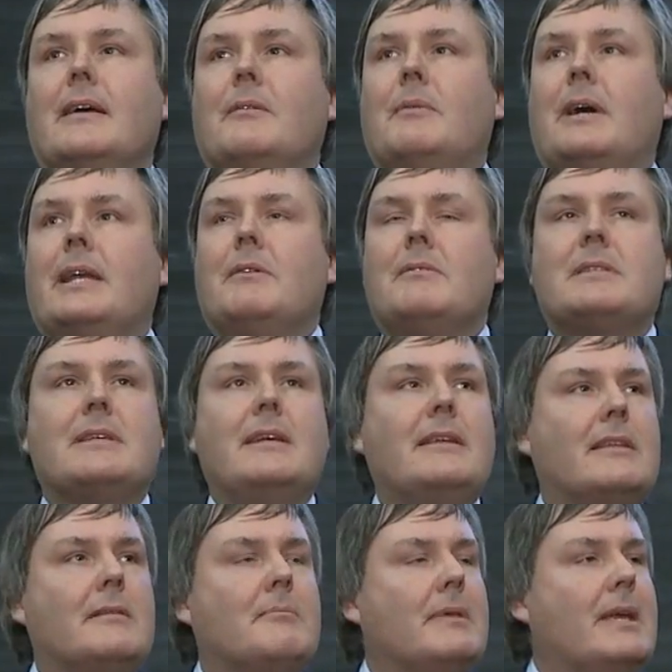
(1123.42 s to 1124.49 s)
where you'd see
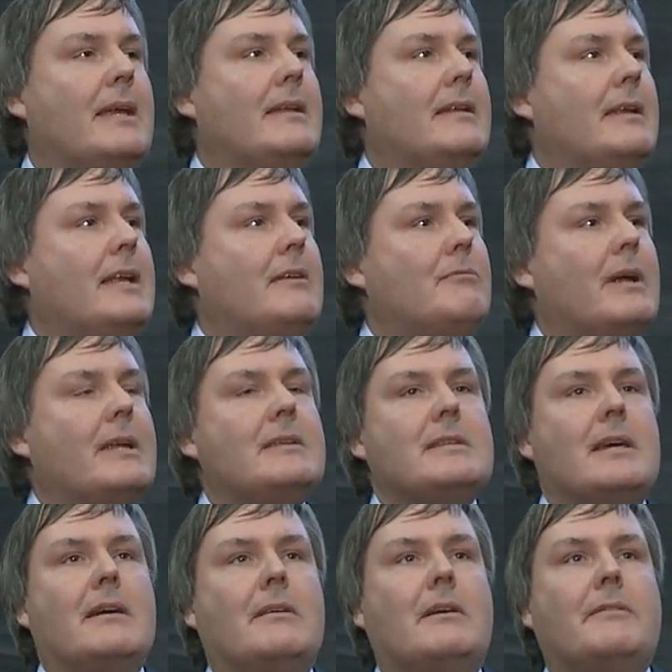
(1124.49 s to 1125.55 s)
them in, in
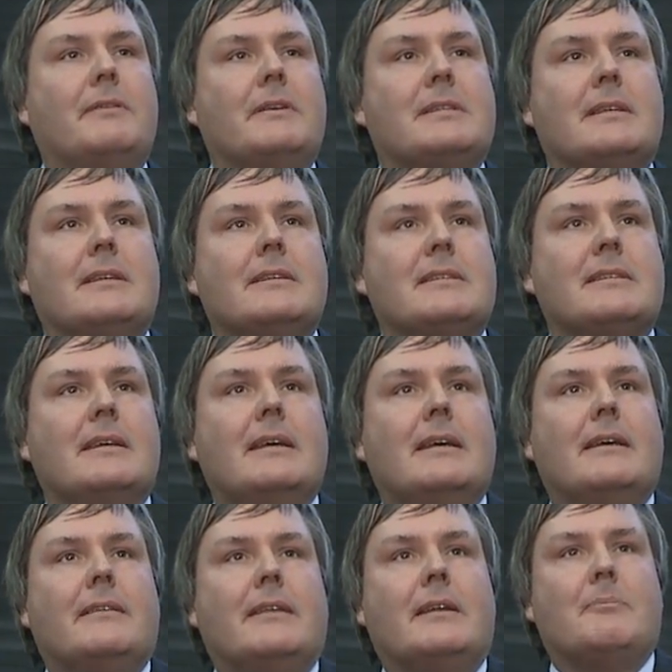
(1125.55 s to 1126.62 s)
rundown offices,
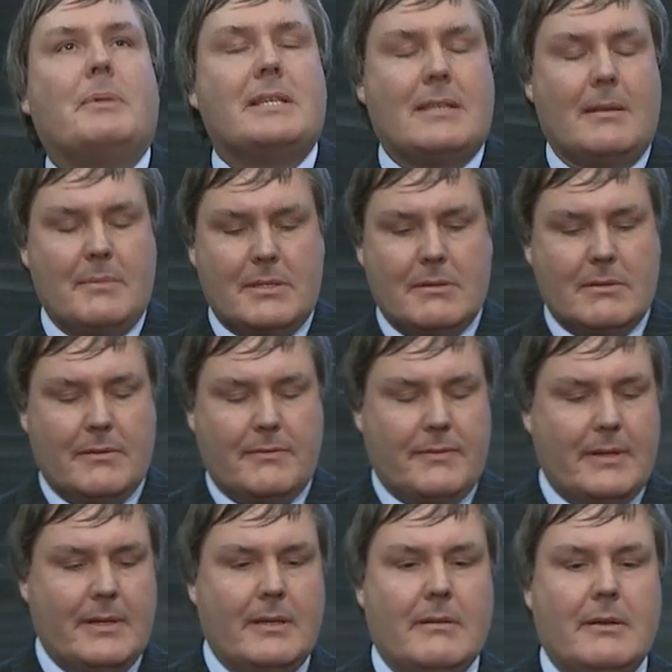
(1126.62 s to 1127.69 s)
there'd be some sort of,
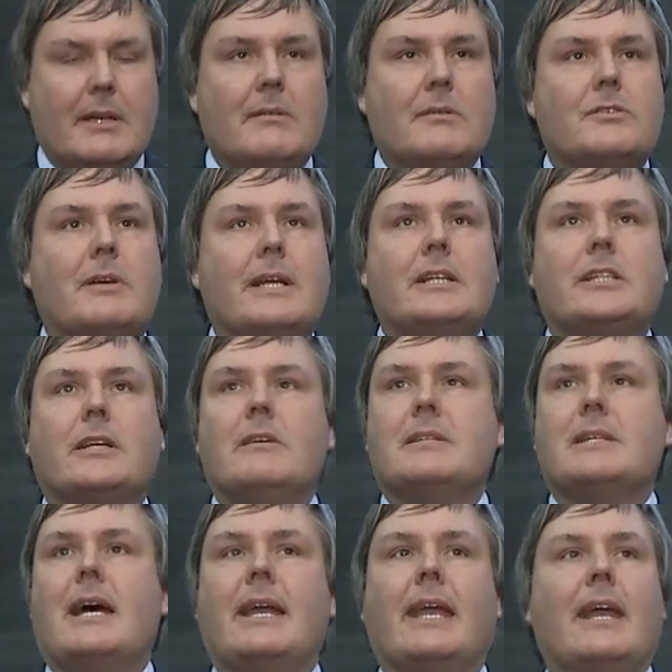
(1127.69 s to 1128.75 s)
uh, you know, an old trench
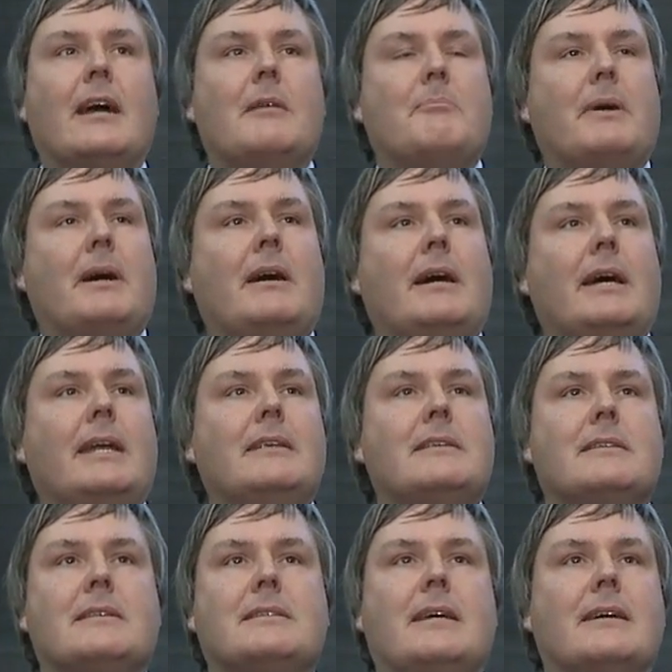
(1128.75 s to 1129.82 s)
coat hanging up behind,
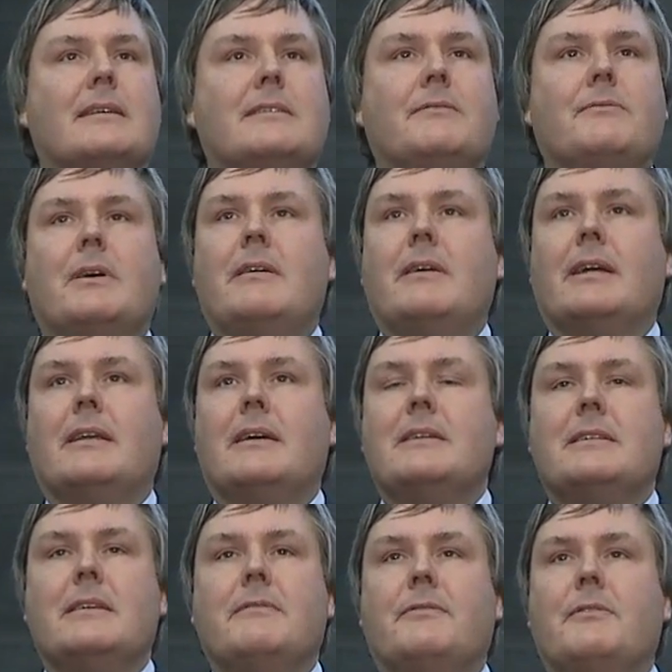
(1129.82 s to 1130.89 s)
a detective wearing a
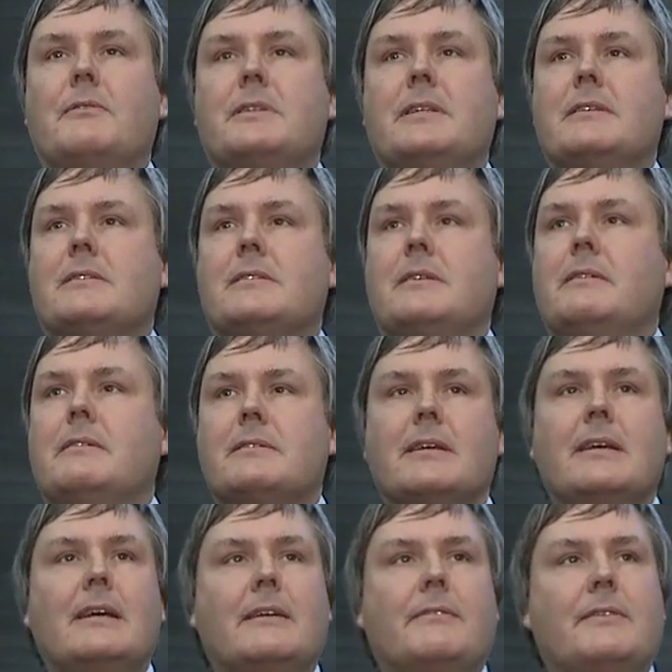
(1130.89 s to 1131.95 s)
1940s suit,
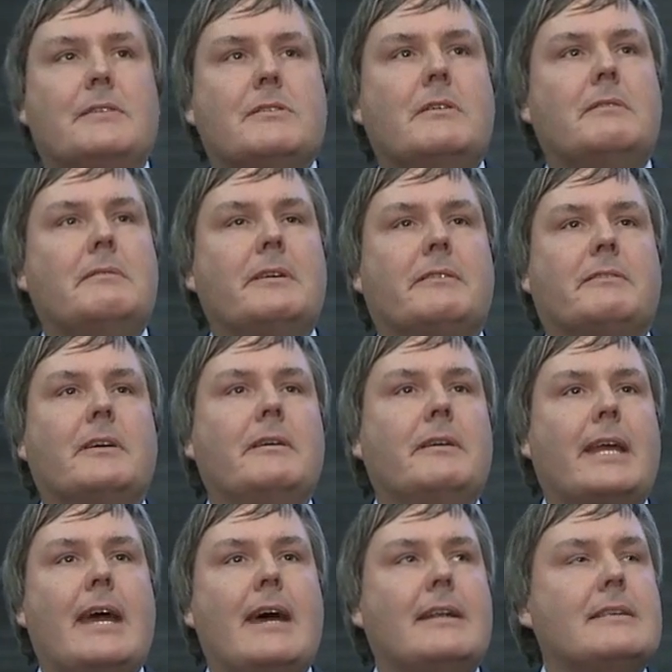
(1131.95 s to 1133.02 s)
fedora thrown
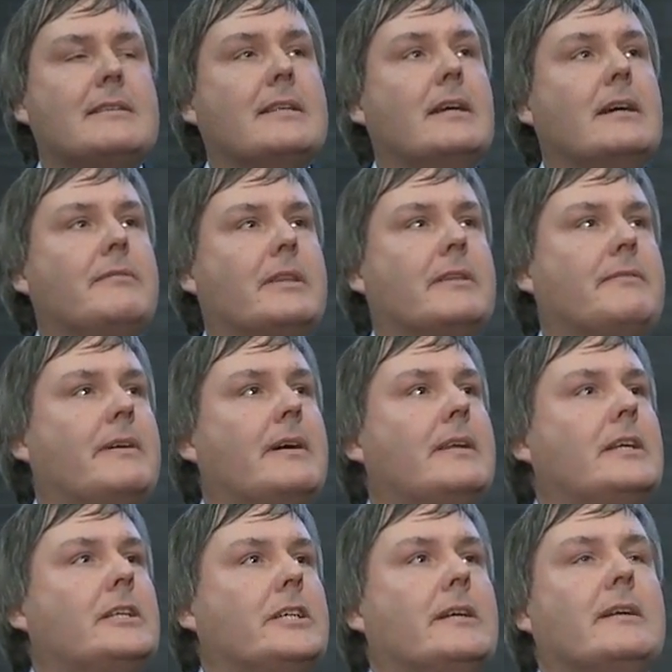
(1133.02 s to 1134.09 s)
carelessly over the
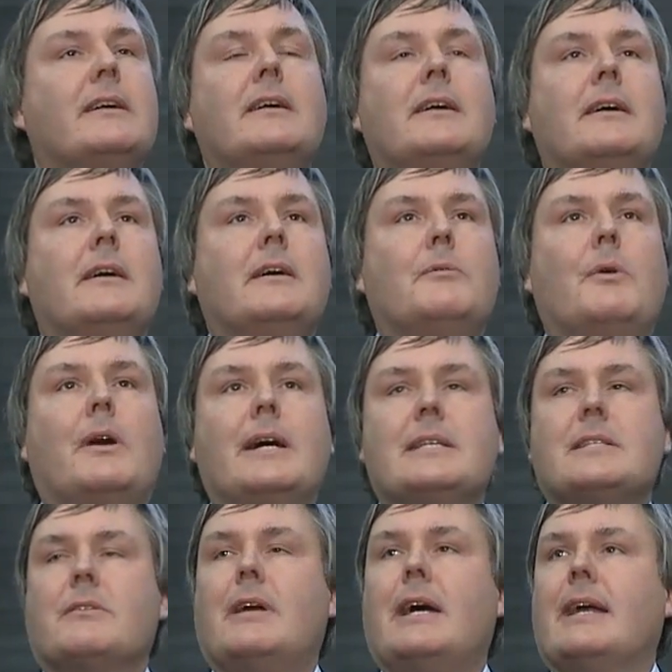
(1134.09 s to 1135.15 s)
furniture,
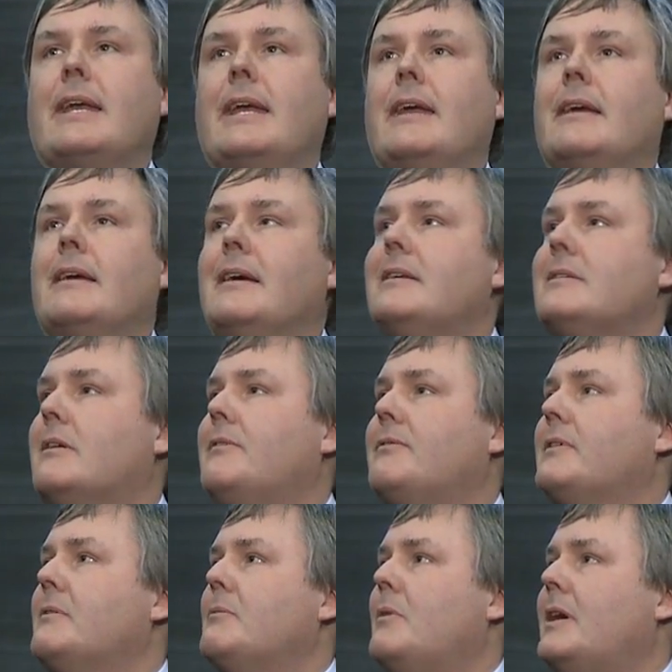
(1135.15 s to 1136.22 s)
wisecracking and
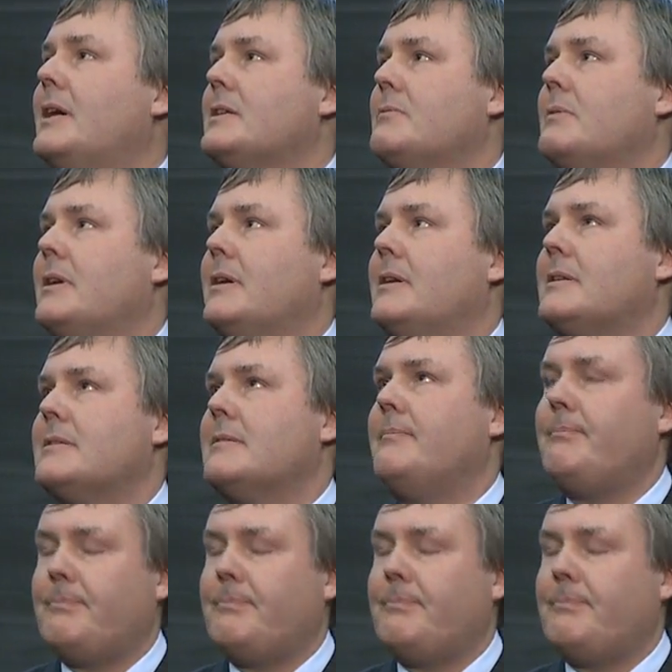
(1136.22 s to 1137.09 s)
often wise words.